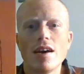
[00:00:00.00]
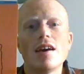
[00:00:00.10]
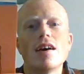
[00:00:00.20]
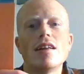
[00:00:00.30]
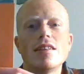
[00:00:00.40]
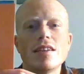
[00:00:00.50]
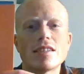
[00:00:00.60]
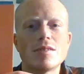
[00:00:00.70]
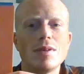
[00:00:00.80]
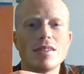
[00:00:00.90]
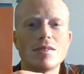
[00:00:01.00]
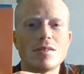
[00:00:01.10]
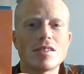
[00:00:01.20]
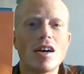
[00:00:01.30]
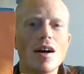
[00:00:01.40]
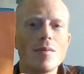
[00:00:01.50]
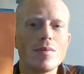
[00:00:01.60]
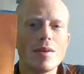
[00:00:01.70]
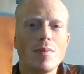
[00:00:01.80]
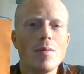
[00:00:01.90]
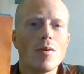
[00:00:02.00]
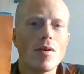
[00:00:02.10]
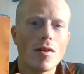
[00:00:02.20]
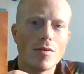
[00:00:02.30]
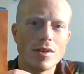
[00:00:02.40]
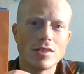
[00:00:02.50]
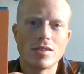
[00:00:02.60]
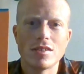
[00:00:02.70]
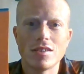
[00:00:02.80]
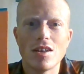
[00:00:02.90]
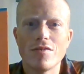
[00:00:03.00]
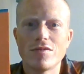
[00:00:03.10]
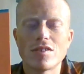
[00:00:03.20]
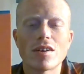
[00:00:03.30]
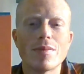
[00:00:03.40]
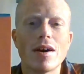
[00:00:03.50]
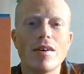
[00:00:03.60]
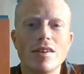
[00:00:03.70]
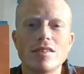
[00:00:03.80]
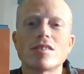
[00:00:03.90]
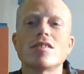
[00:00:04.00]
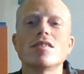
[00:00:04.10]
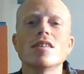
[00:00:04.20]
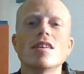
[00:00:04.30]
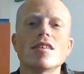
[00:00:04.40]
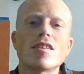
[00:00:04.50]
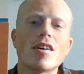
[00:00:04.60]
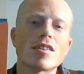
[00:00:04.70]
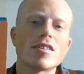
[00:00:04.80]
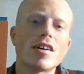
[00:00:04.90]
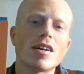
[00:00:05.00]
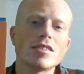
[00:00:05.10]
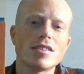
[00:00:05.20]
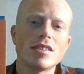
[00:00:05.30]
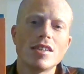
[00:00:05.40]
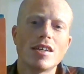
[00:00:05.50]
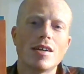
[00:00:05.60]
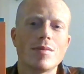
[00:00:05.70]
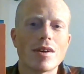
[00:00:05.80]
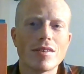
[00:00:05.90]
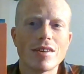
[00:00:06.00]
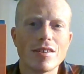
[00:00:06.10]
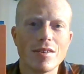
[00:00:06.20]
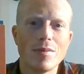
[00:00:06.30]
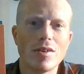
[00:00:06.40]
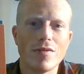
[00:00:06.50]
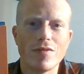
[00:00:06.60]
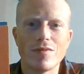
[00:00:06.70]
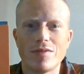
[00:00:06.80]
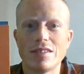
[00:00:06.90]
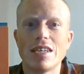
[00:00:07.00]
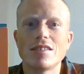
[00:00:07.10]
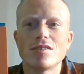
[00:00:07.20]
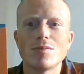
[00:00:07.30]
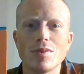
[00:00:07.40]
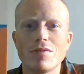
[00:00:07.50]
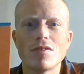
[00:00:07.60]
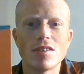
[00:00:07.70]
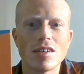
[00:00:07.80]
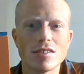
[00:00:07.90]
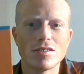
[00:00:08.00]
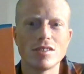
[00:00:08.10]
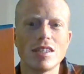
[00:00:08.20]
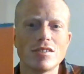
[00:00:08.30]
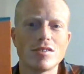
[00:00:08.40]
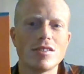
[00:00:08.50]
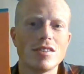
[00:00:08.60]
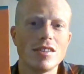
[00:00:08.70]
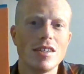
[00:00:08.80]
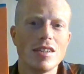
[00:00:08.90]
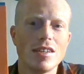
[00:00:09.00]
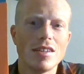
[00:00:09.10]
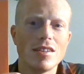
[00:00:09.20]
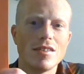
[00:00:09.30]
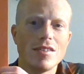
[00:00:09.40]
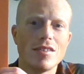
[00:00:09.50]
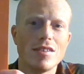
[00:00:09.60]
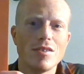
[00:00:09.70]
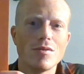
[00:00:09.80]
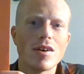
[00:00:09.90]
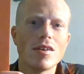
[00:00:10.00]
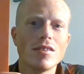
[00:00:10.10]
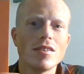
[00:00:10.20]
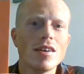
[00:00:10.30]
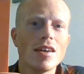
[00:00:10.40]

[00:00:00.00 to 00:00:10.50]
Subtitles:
And the next big stop that people always love to talk about is Carcross. You're out there in the middle of the desert. Believe it or not, there's a desert in the Yukon.